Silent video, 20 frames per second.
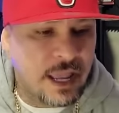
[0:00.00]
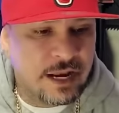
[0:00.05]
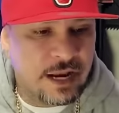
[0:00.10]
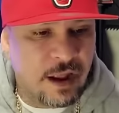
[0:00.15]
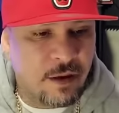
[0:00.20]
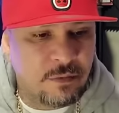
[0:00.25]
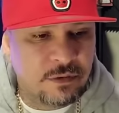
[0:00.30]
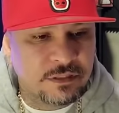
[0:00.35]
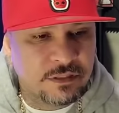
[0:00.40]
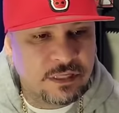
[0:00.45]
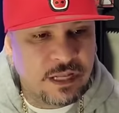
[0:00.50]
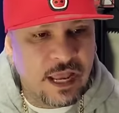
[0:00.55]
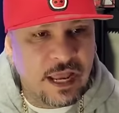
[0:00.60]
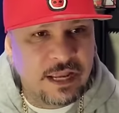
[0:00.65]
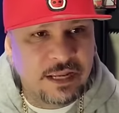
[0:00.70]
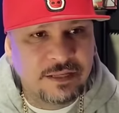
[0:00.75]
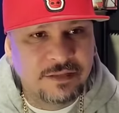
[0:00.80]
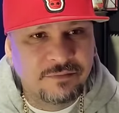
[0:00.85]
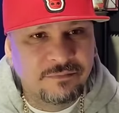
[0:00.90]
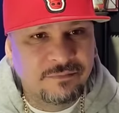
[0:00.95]
And I was
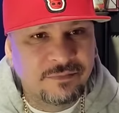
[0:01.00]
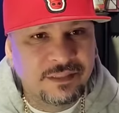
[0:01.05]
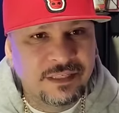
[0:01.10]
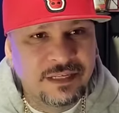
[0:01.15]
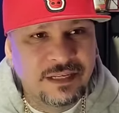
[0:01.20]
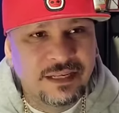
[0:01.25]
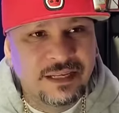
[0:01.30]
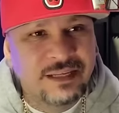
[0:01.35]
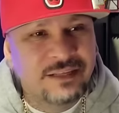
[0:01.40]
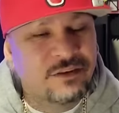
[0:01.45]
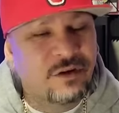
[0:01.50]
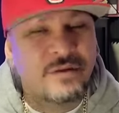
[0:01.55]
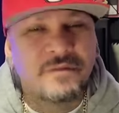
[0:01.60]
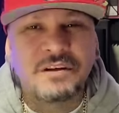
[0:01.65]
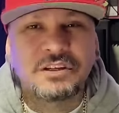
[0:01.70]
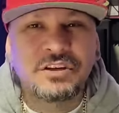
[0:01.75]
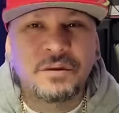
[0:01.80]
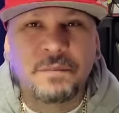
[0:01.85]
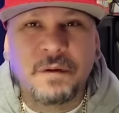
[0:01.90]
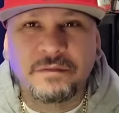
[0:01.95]
like, don't
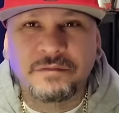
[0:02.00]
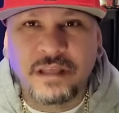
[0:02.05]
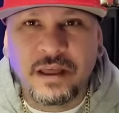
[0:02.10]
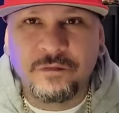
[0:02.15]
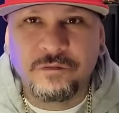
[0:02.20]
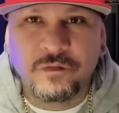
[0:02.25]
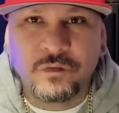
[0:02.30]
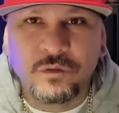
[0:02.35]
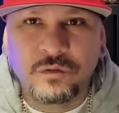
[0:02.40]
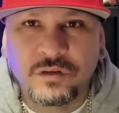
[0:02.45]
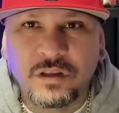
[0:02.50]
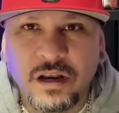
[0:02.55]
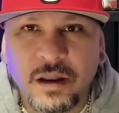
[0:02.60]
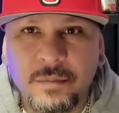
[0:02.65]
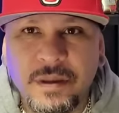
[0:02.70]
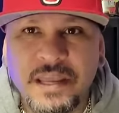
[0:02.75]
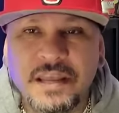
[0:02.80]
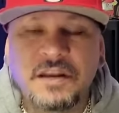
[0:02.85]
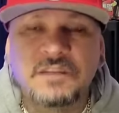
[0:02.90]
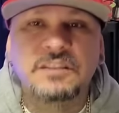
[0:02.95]
even trip off that fool, you know what
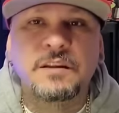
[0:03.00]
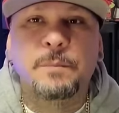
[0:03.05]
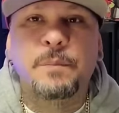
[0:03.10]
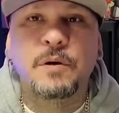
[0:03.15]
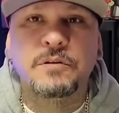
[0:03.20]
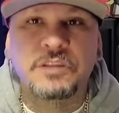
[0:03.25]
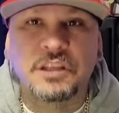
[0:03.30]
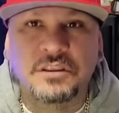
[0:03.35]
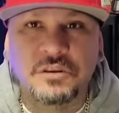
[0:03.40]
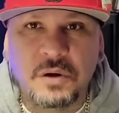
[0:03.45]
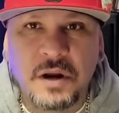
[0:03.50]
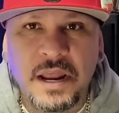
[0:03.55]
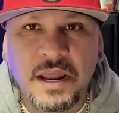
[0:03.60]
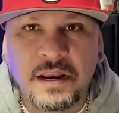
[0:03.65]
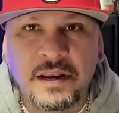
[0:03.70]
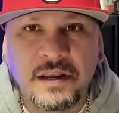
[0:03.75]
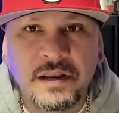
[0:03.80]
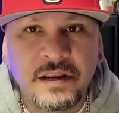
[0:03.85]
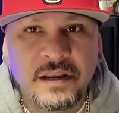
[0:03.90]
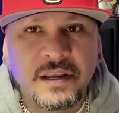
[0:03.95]
I mean? He doesn't pose a
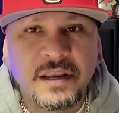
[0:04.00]
threat.